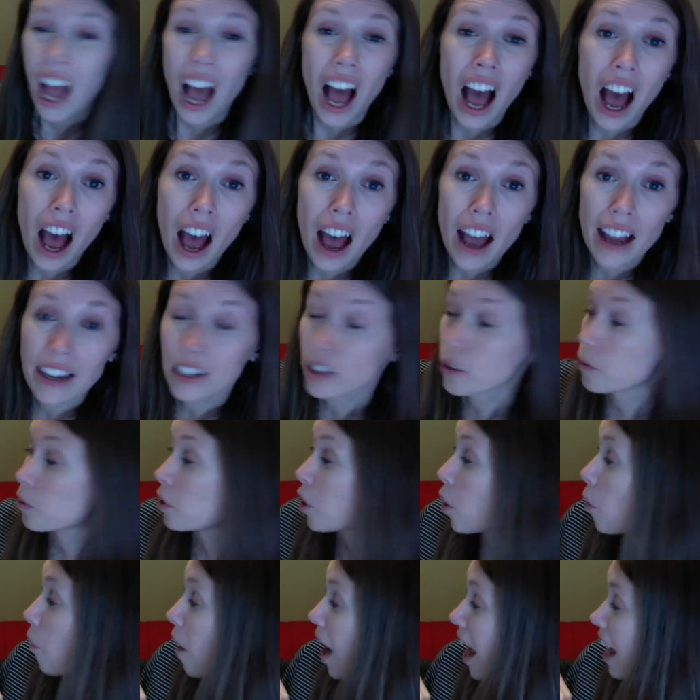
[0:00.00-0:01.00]
I don't
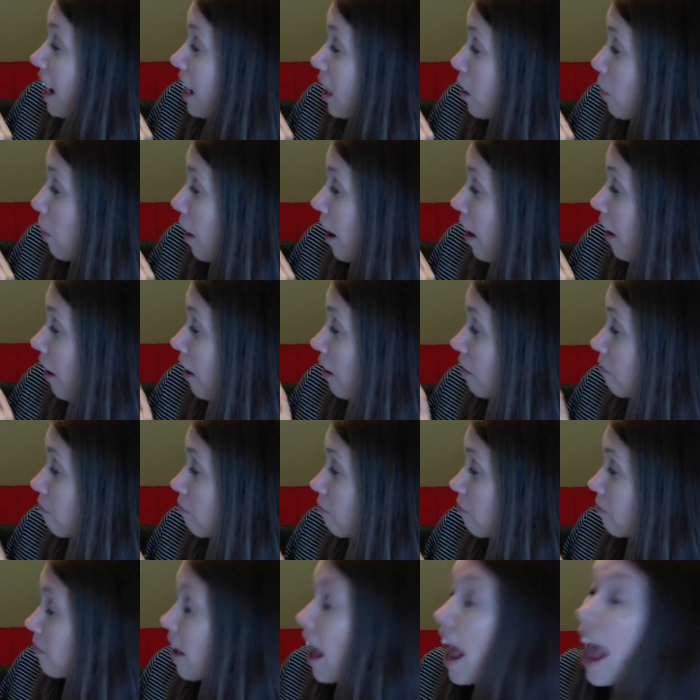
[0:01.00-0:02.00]
go anywhere.
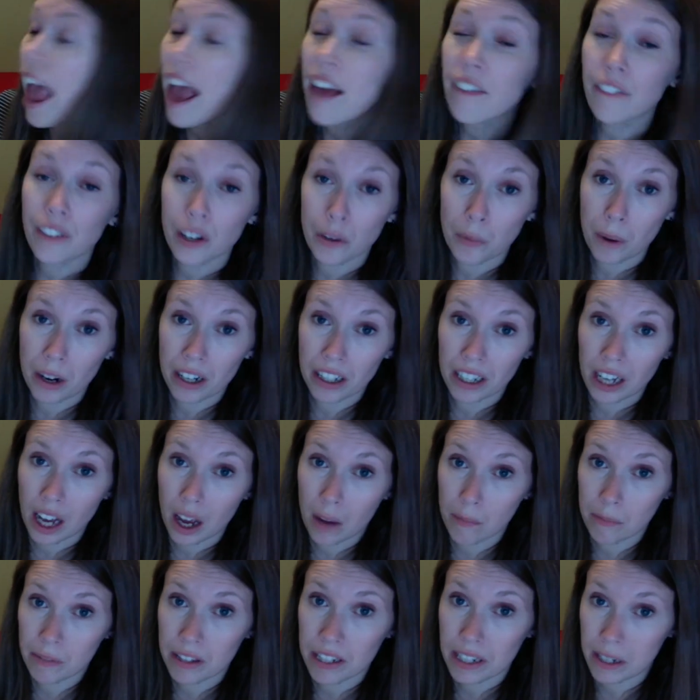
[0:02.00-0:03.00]
Everyone
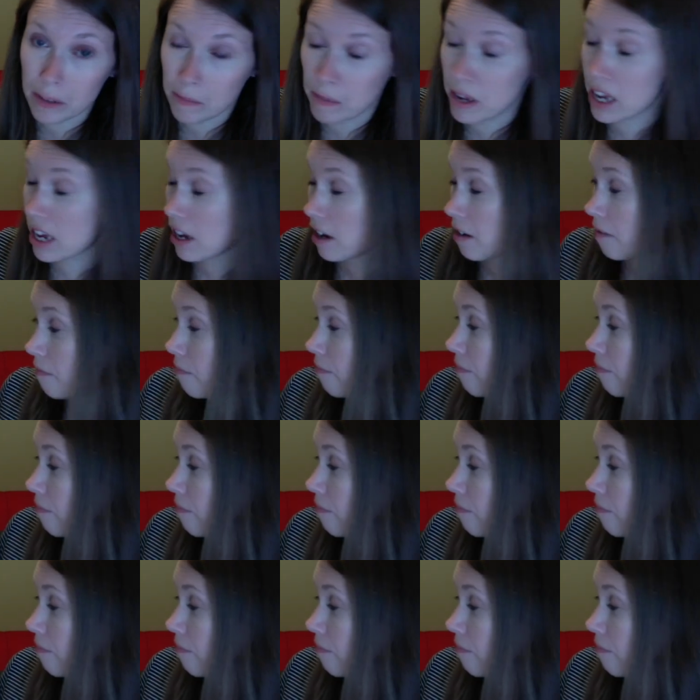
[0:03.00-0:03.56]
comes to me.